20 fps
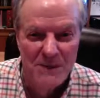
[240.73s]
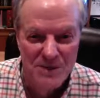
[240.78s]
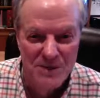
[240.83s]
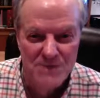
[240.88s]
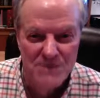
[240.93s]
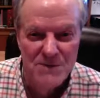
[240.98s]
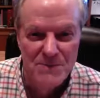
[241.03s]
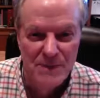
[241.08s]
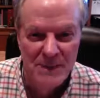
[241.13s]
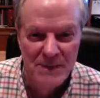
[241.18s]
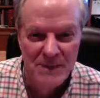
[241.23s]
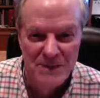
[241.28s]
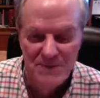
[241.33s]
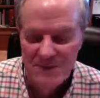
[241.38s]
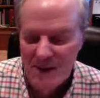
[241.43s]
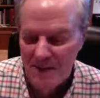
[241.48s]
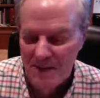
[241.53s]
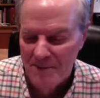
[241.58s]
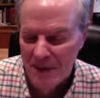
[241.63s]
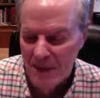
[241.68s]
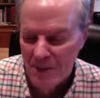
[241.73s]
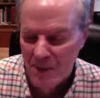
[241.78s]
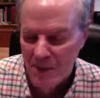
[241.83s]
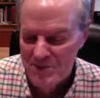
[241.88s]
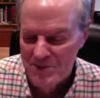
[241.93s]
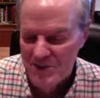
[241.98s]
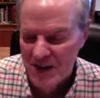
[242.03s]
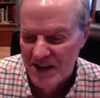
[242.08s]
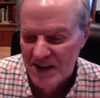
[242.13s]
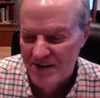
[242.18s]
spending some time on my
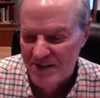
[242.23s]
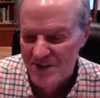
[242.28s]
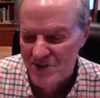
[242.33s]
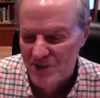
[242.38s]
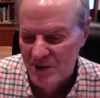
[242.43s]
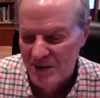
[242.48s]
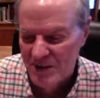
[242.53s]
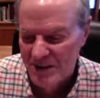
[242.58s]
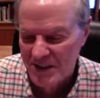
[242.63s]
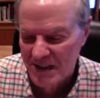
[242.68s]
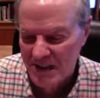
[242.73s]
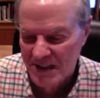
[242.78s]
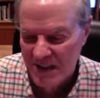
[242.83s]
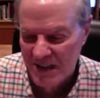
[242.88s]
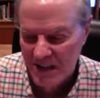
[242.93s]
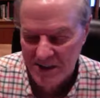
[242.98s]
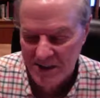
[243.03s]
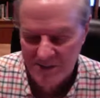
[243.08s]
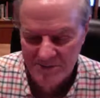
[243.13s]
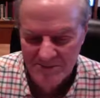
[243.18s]
website this week. Take care.